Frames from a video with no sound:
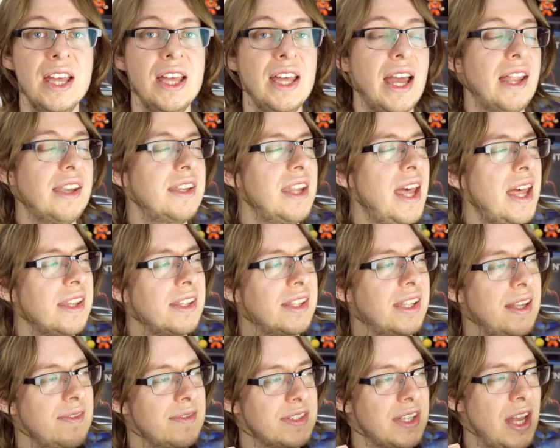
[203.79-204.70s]
and that
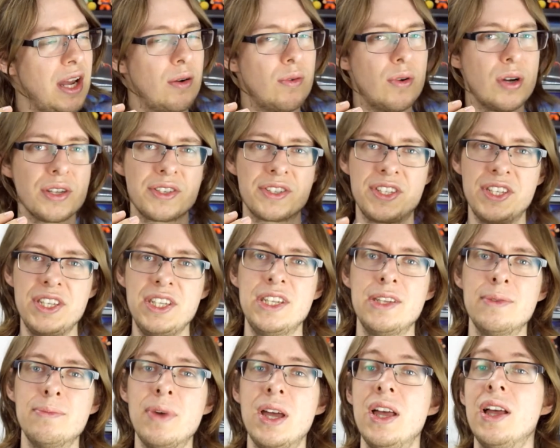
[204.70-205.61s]
gives our
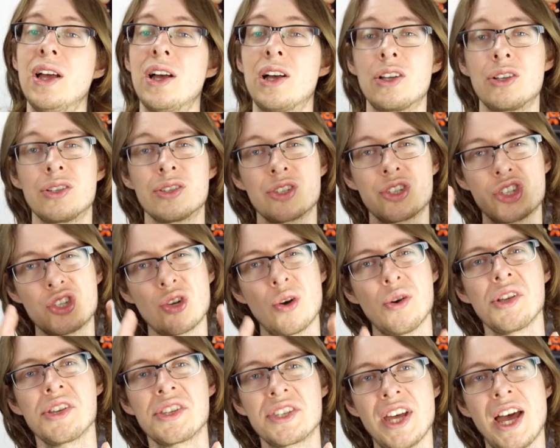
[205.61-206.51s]
team a
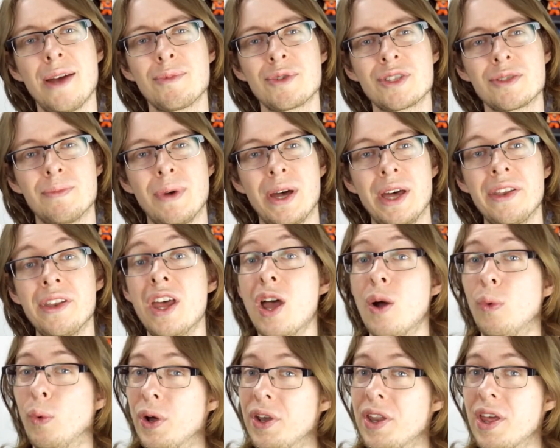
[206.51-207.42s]
short time span
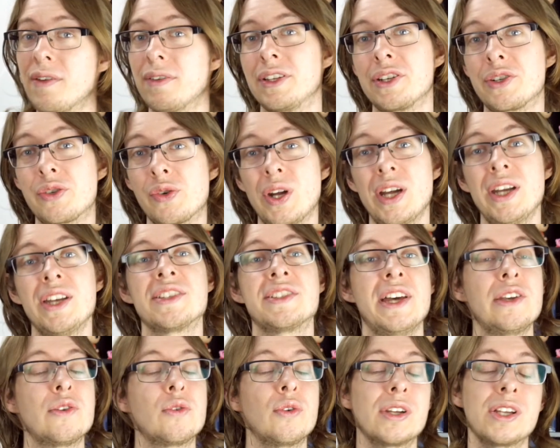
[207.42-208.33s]
whenever the train is
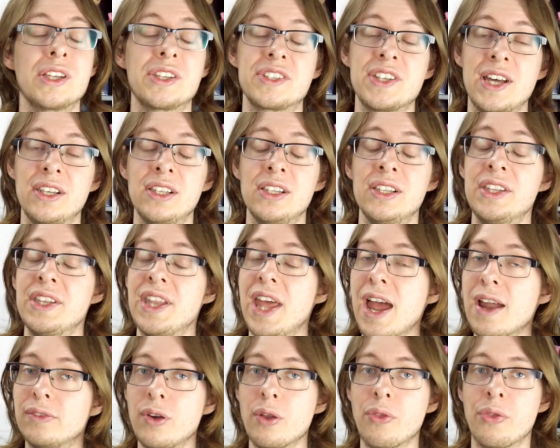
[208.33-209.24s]
entering a tunnel and
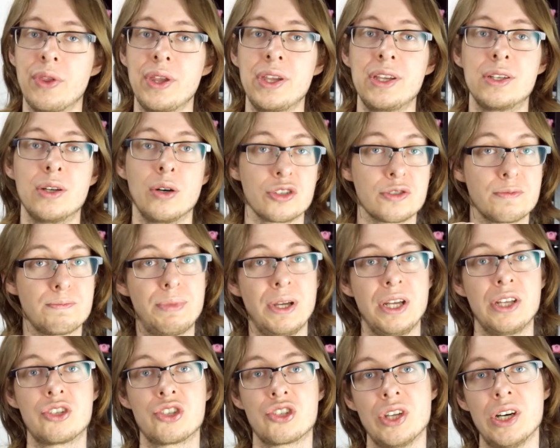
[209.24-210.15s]
everything goes
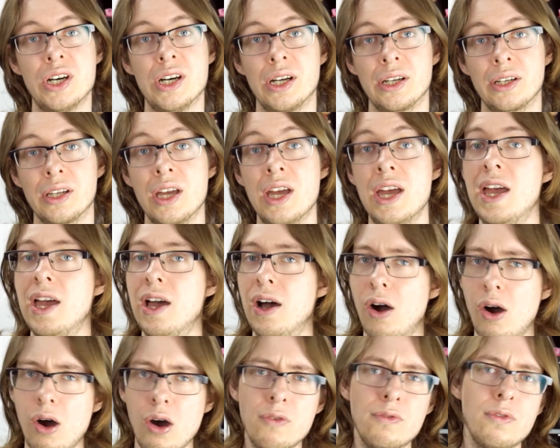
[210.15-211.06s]
pitch dark.
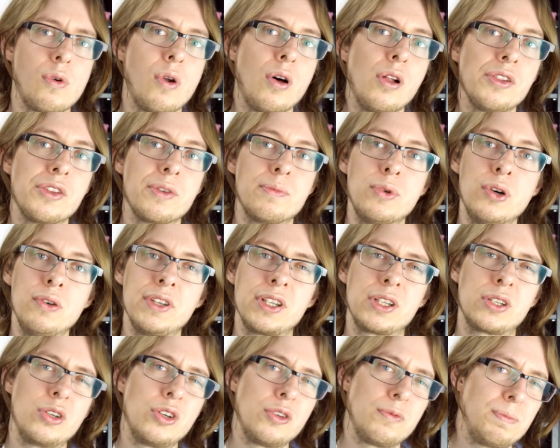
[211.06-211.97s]
Overall, the movie
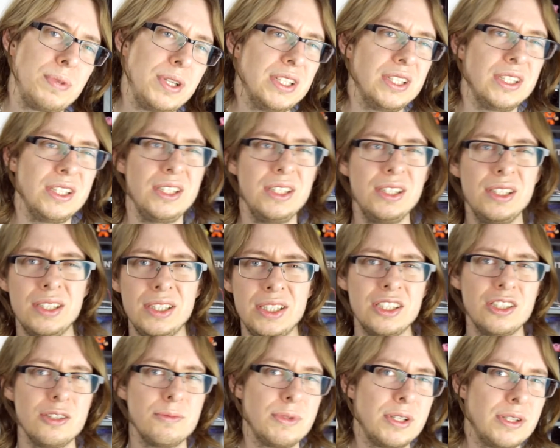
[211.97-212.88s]
could be a
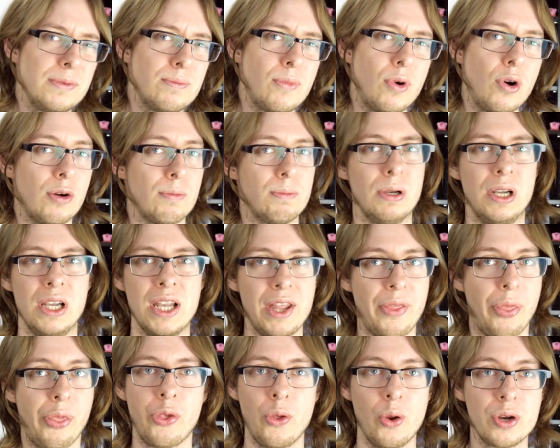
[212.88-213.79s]
little bit more
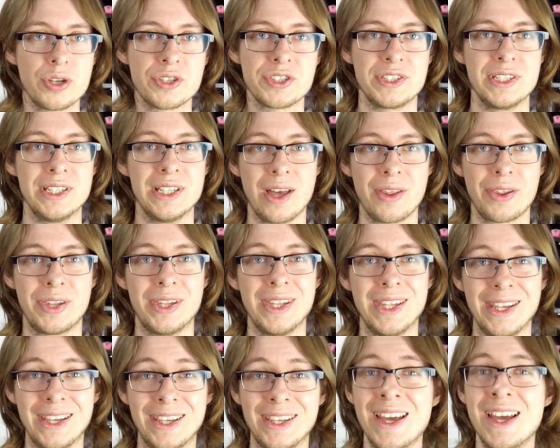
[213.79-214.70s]
bloodthirsty, I think.